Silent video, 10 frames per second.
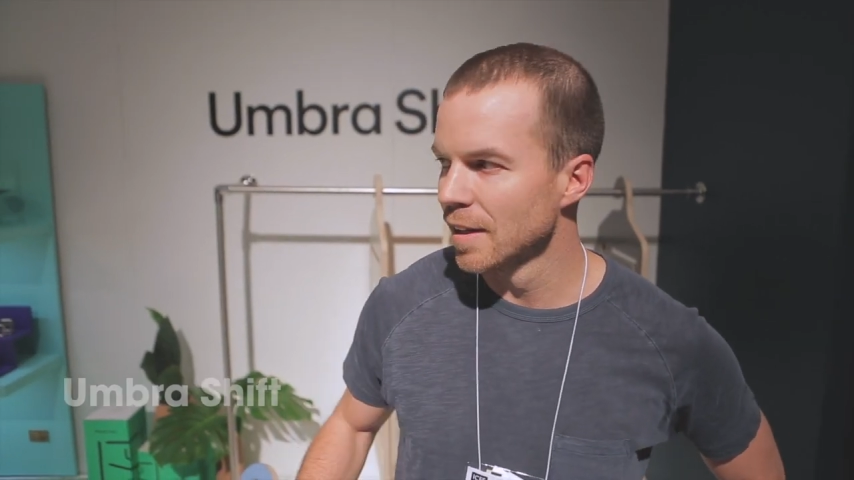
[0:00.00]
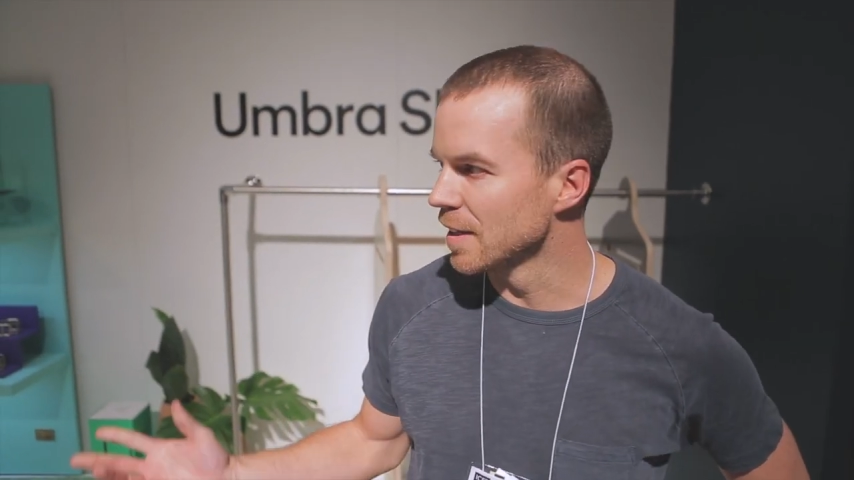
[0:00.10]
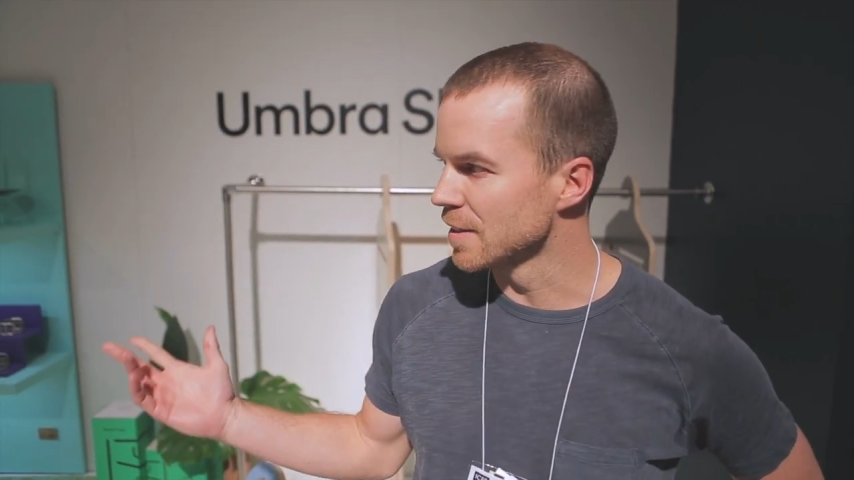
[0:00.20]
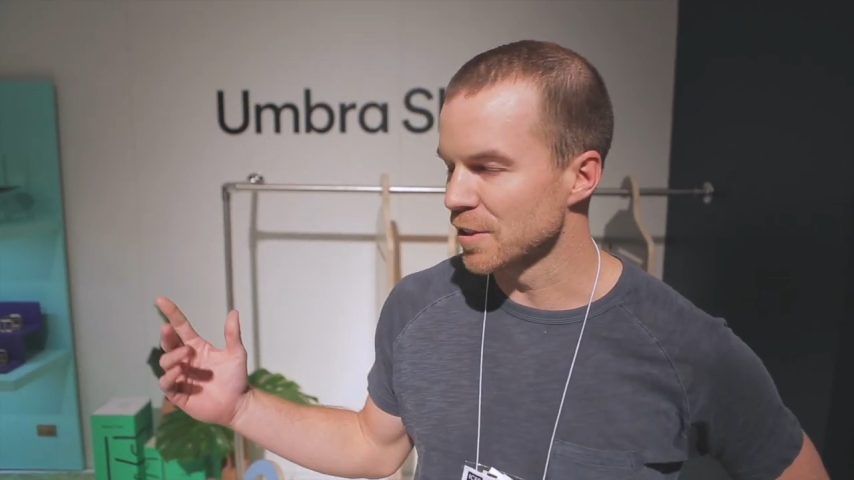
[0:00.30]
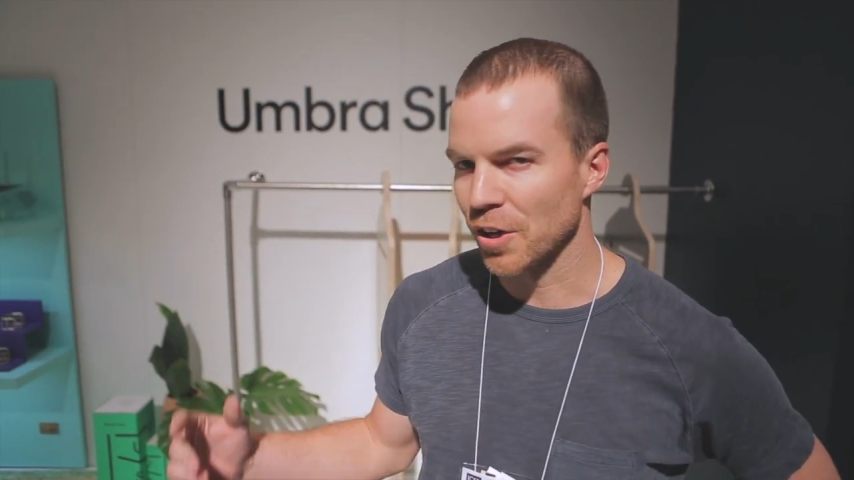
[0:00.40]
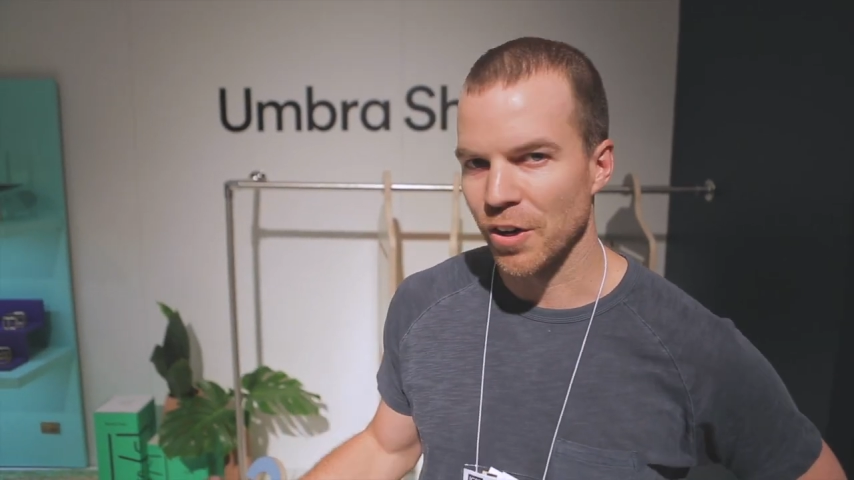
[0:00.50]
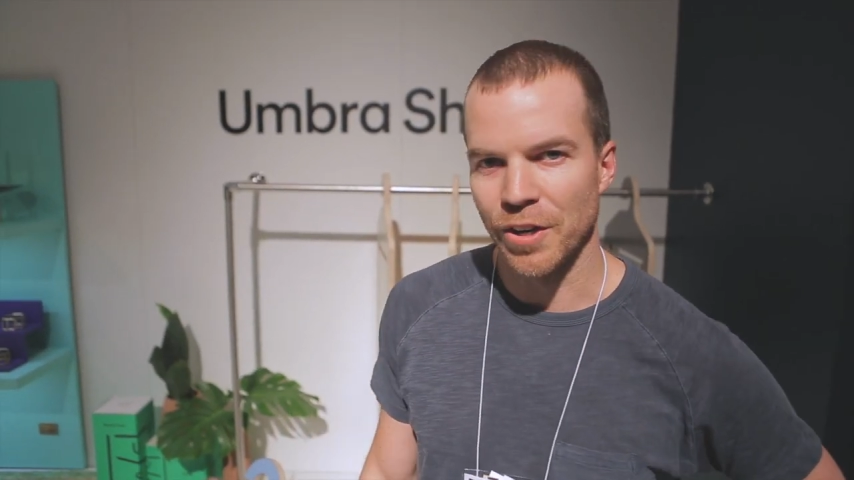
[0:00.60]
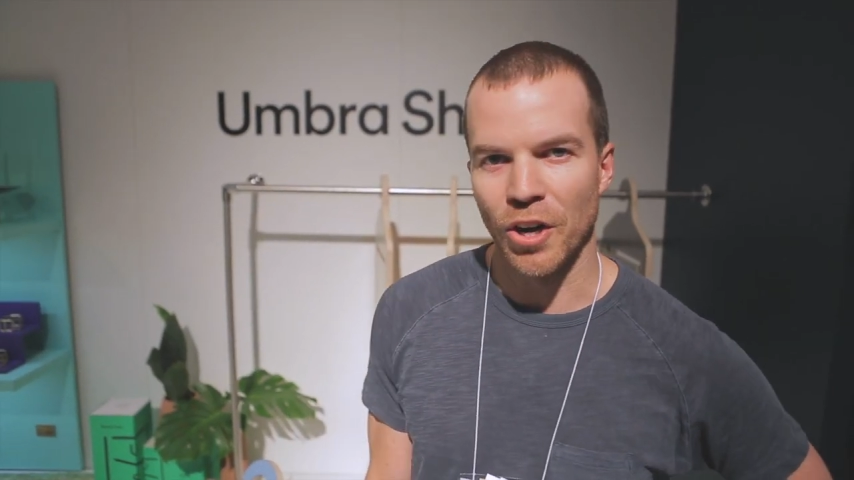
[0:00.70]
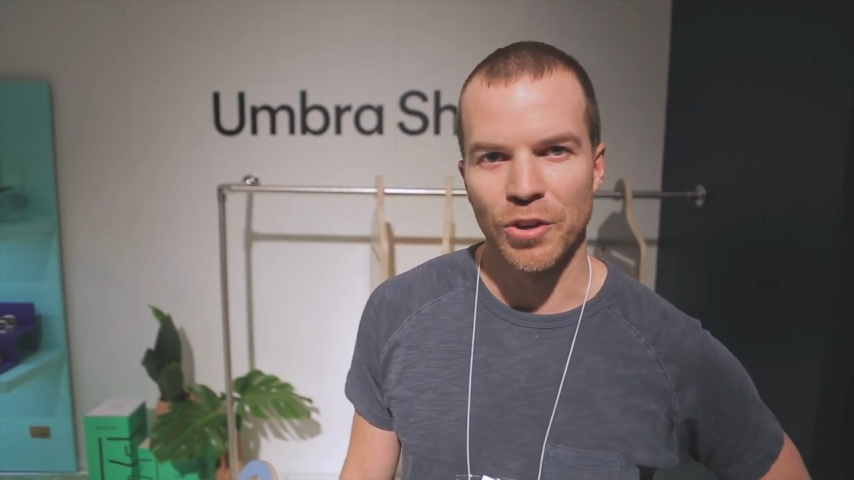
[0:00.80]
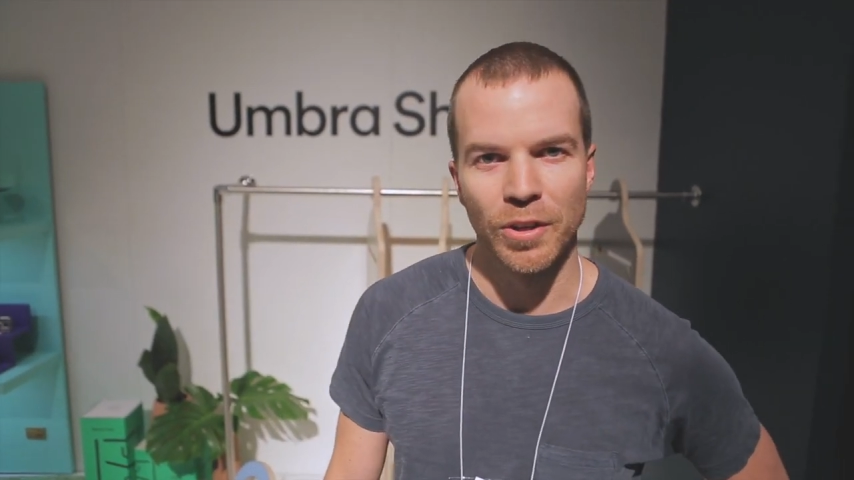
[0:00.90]
This is our
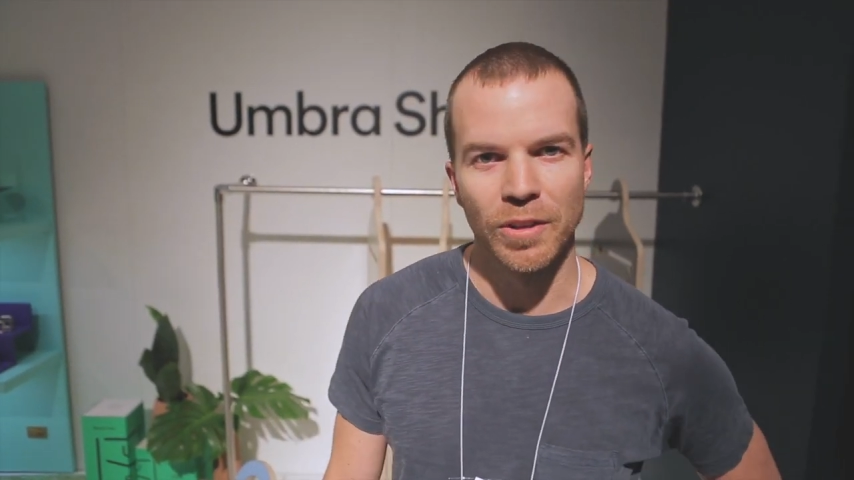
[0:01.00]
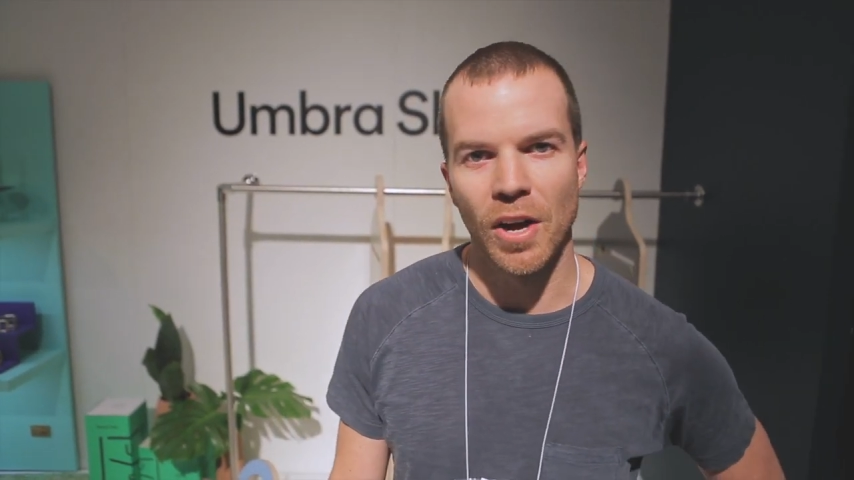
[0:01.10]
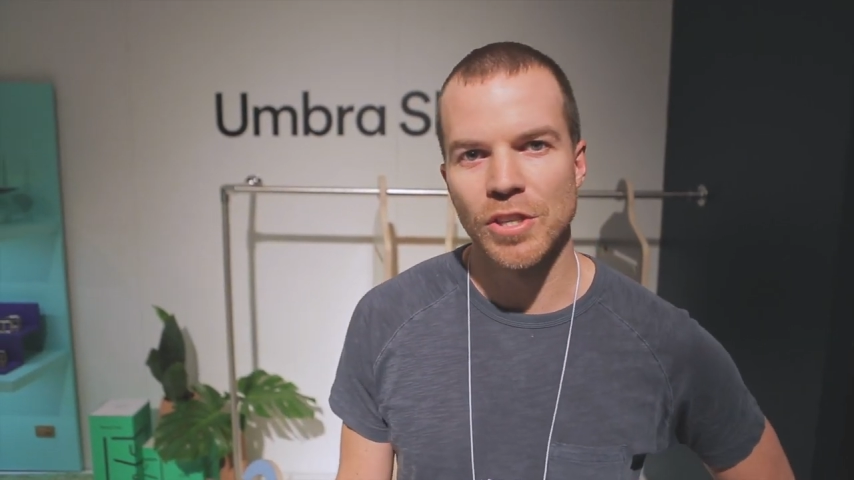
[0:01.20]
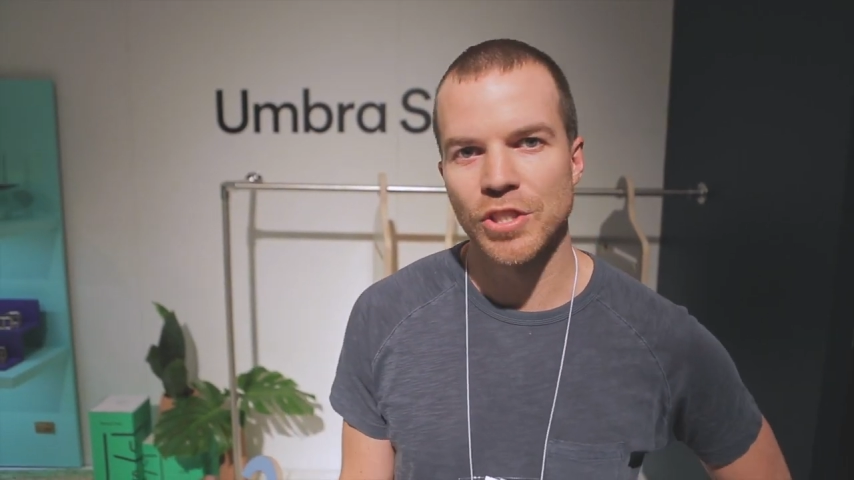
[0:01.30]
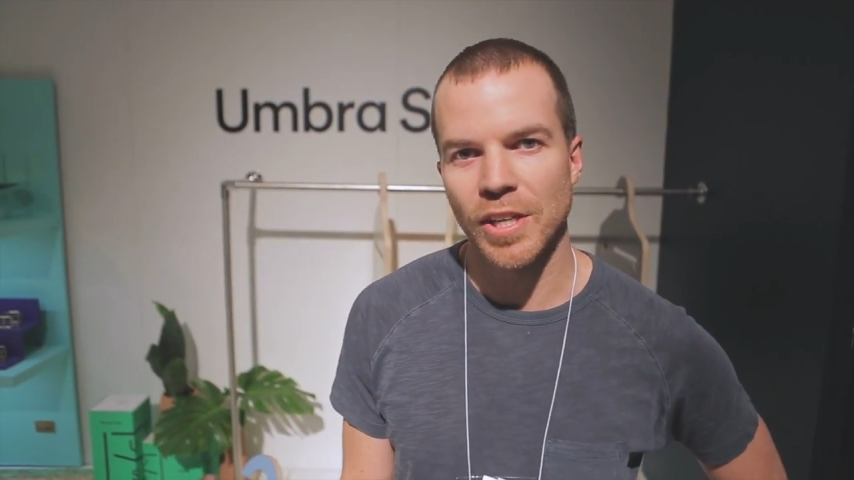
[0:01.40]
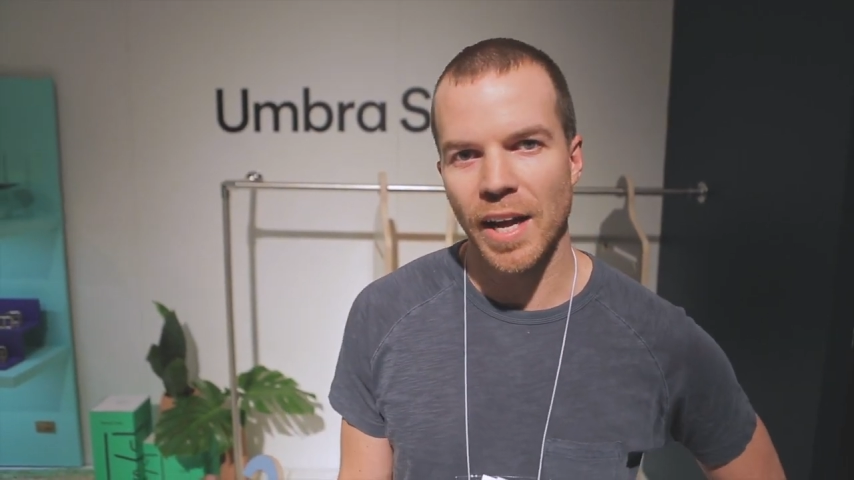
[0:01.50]
inaugural launch